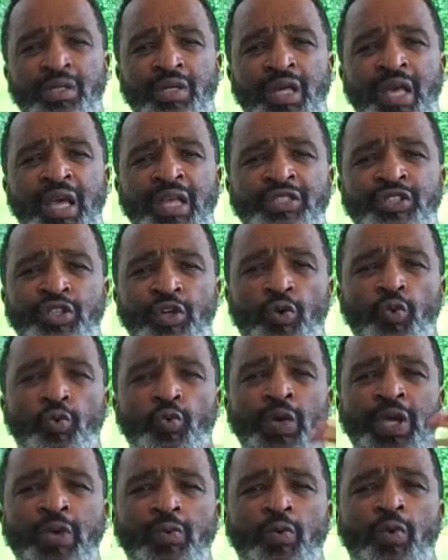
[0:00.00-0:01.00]
And so
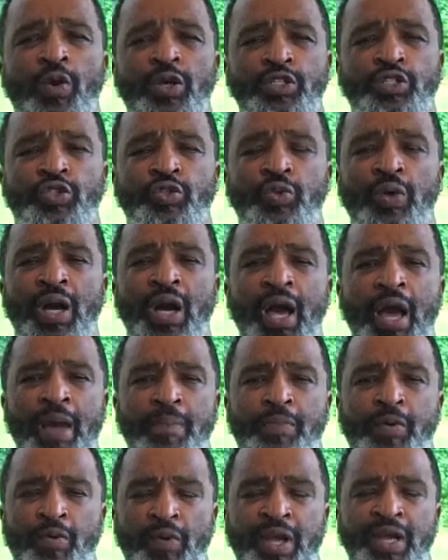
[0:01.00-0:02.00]
we want to
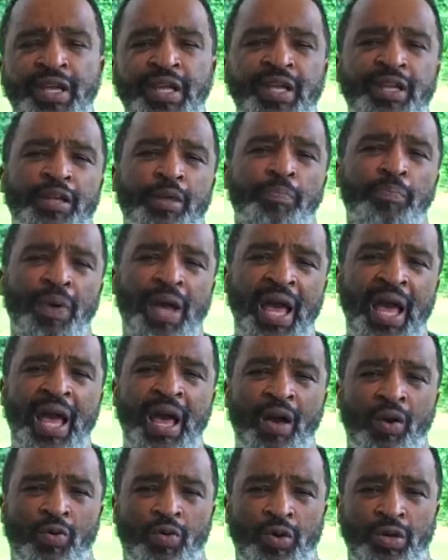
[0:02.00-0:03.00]
operate in the
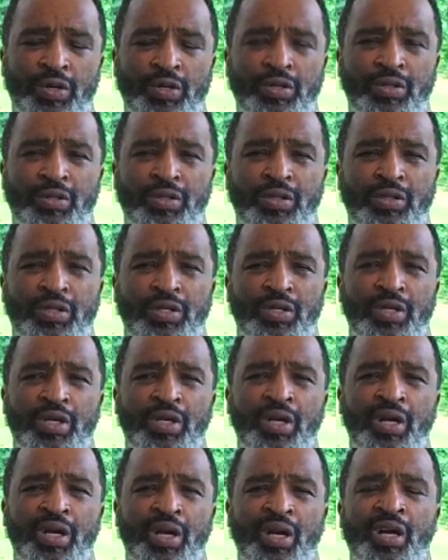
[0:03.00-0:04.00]
power
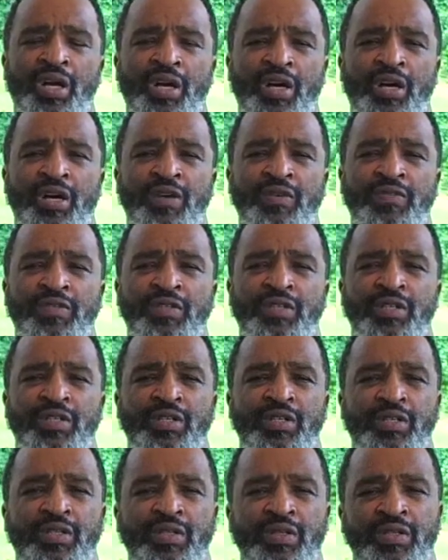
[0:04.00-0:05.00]
of
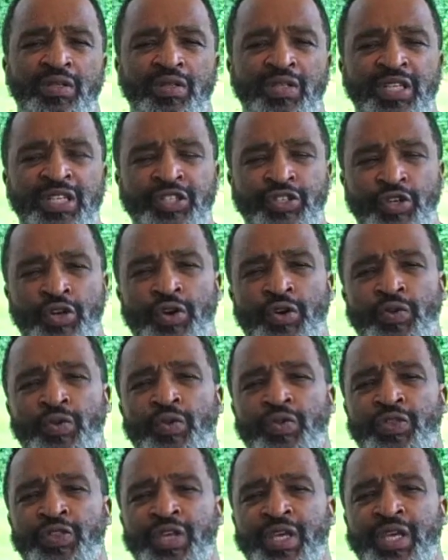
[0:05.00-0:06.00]

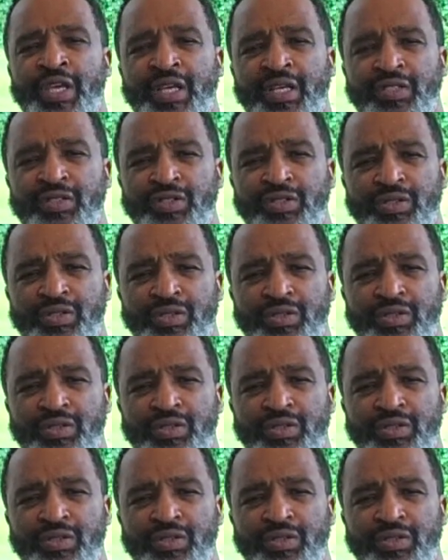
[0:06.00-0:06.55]
eternal things.